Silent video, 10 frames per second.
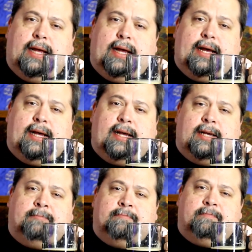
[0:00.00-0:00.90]

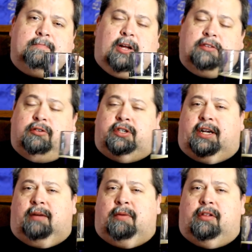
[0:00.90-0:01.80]
Um, also, check
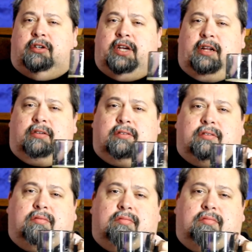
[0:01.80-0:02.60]
out my other channels.